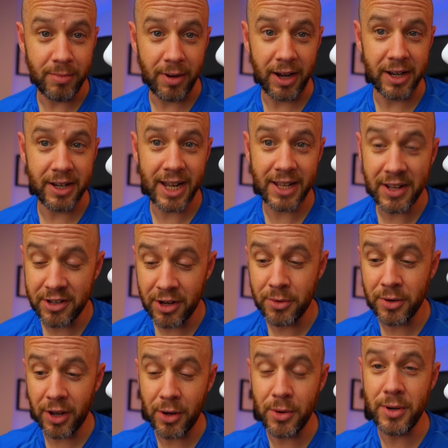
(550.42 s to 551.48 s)
mine, and they
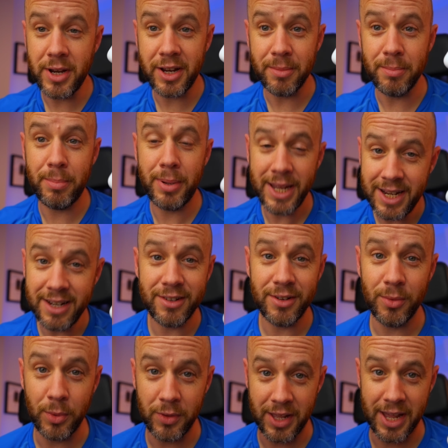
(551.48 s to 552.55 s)
don't only compete
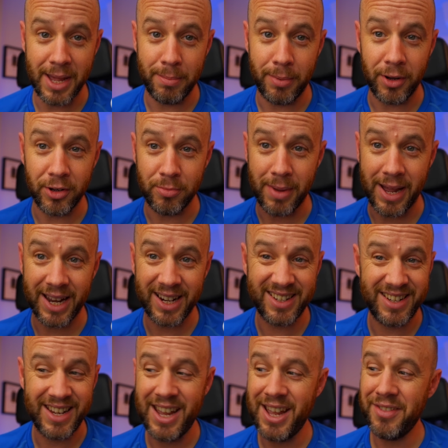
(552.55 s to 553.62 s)
with the AirPods
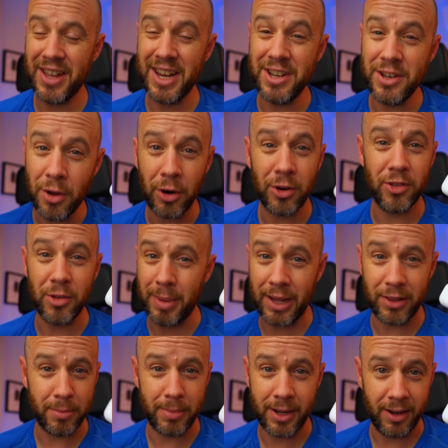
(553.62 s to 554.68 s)
Max, they knock them
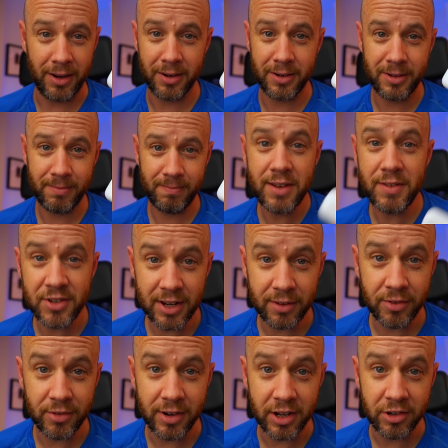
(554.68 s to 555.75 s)
out of the park. Save
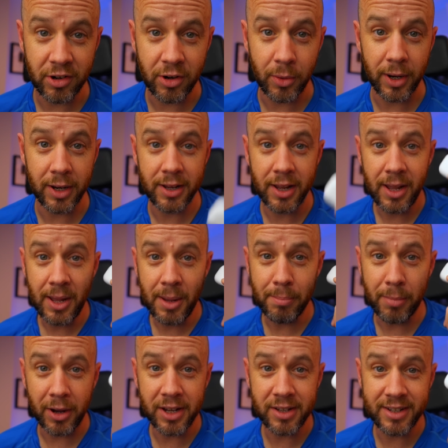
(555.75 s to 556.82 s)
yourself £300,
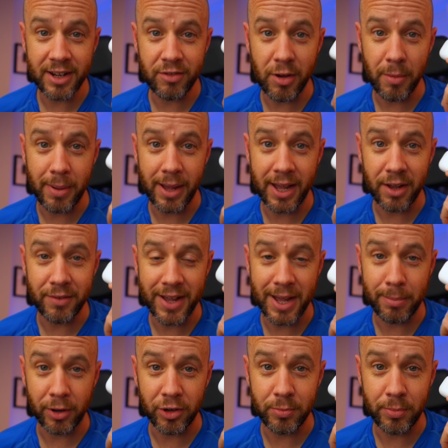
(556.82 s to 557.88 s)
buy yourself a pair of
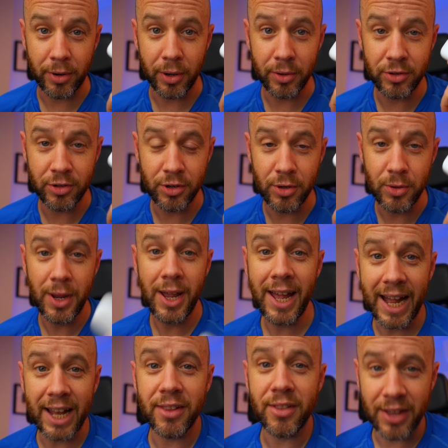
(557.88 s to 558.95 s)
AirPods Pro 2,
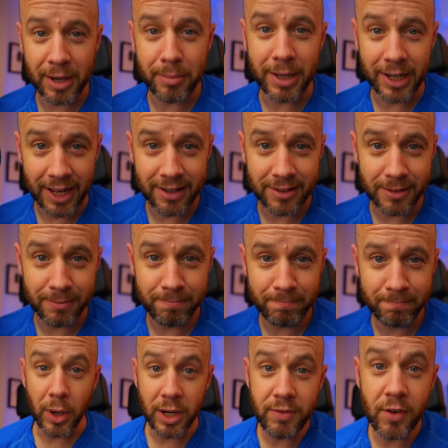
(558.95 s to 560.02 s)
and thank me later.
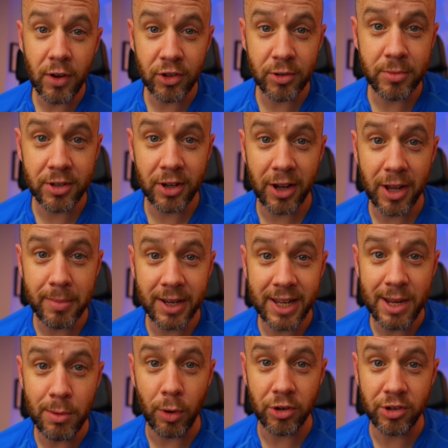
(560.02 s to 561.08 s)
Oh, and if you've got some time,
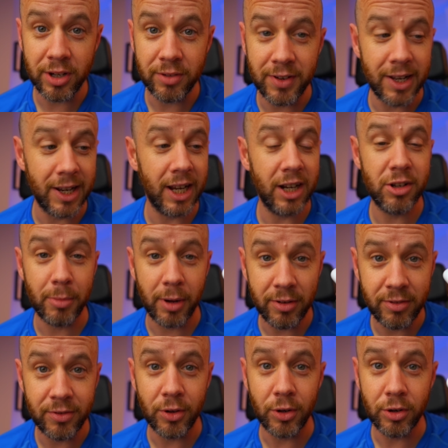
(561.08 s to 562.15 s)
keep watching for a link to my
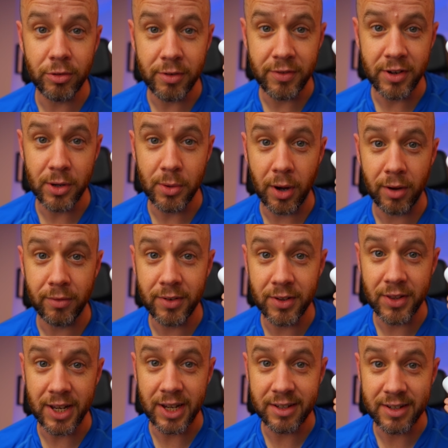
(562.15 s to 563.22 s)
full review of
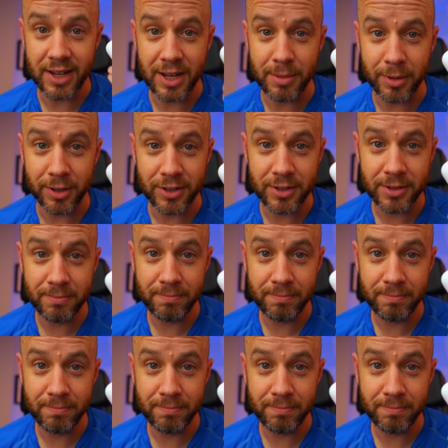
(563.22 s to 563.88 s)
these earbuds.